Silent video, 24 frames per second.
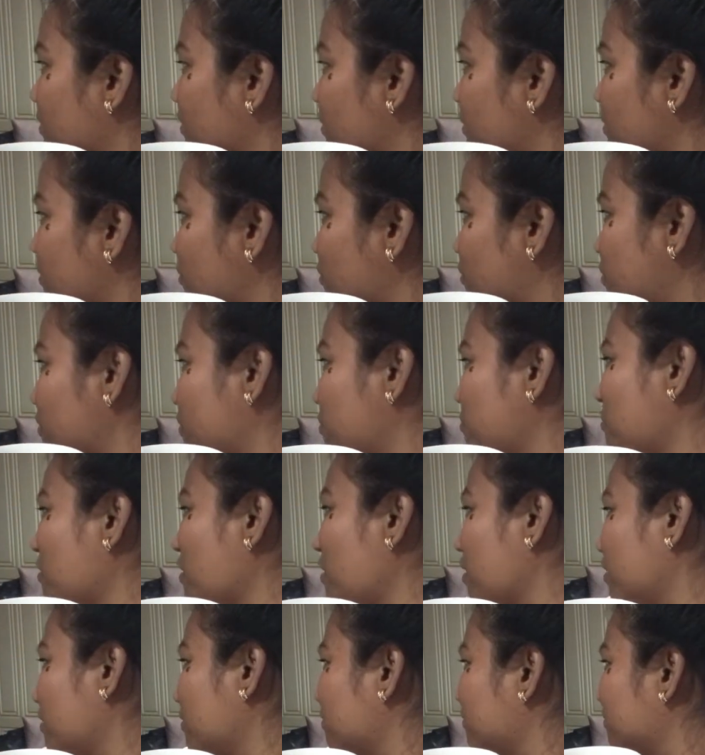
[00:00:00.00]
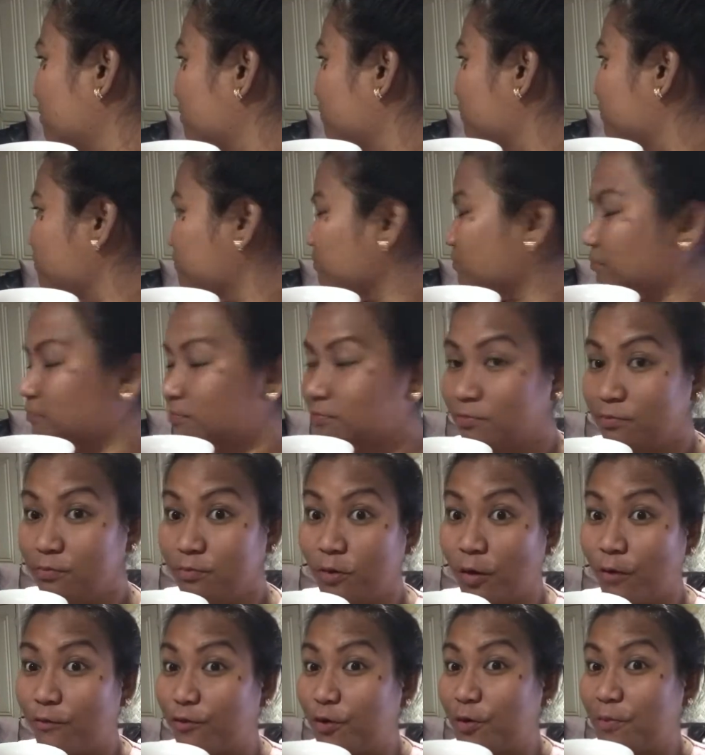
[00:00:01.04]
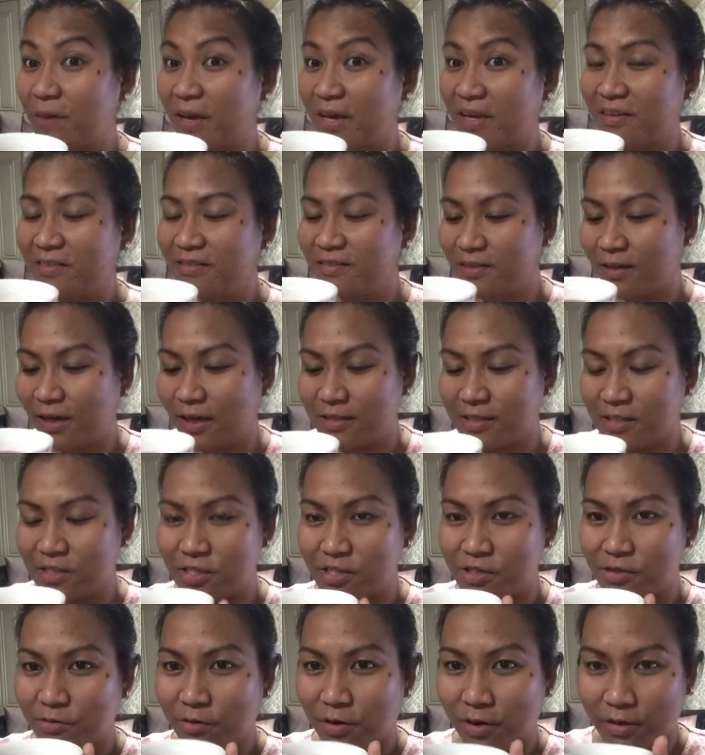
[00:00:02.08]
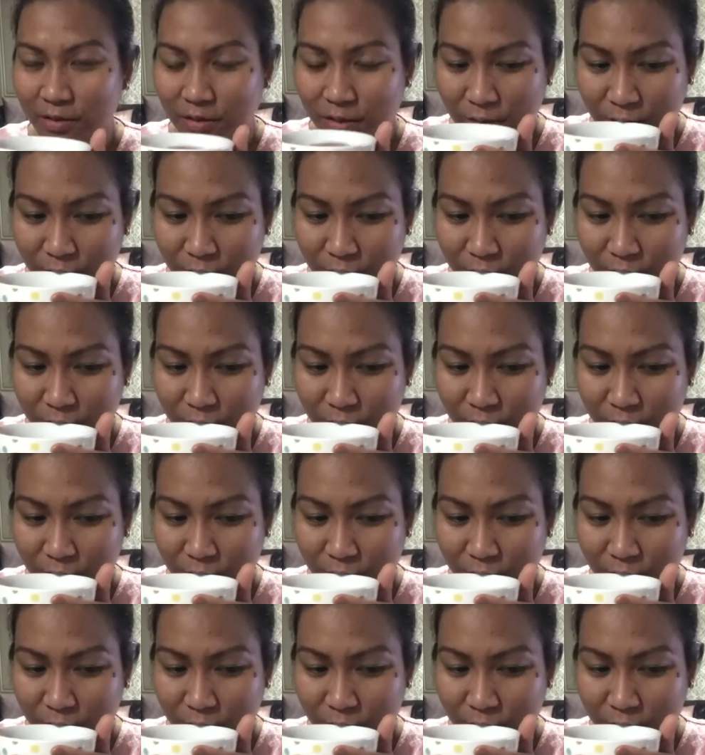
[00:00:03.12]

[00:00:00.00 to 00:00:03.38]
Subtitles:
It's just right. For me, it's just right.